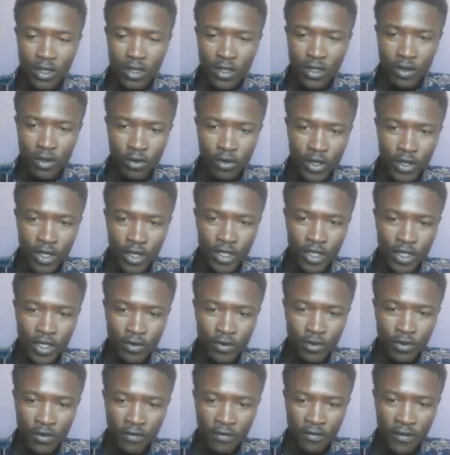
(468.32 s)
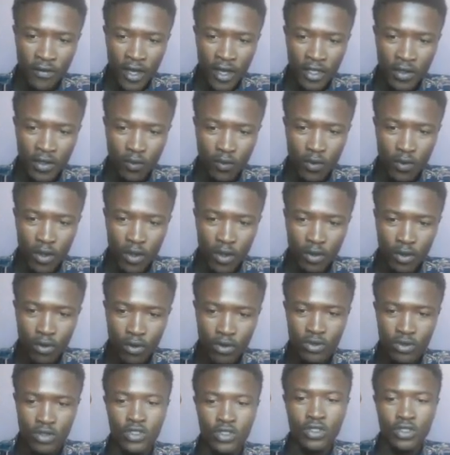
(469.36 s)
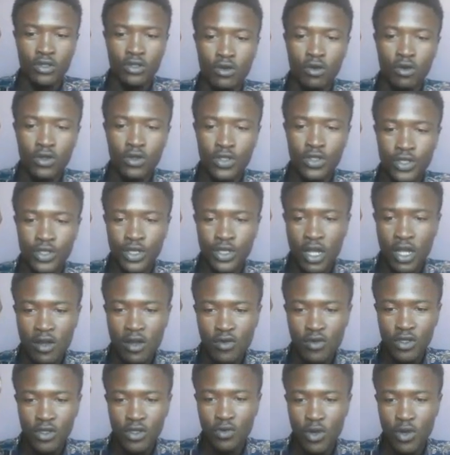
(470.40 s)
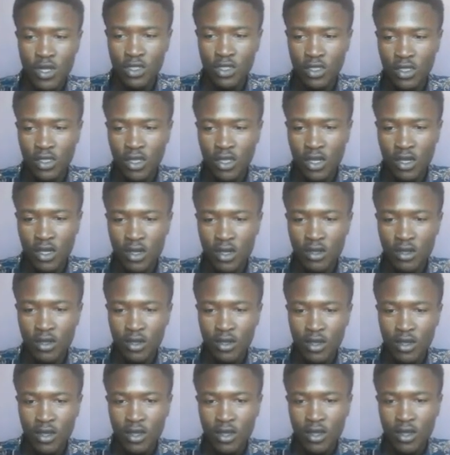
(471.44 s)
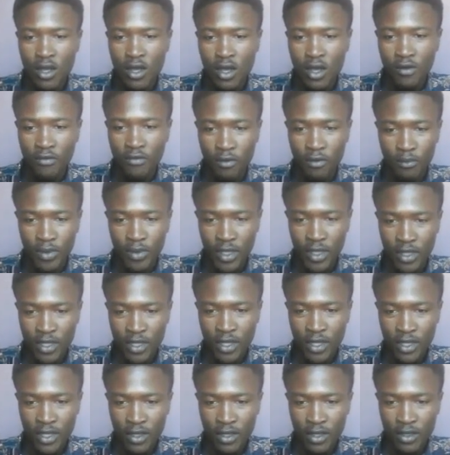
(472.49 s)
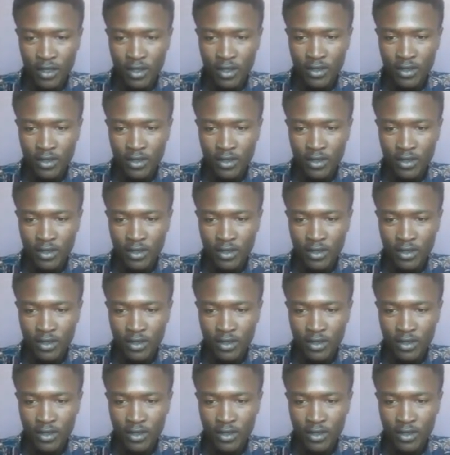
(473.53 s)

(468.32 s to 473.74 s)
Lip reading: They already unified with Austria, which was forbidden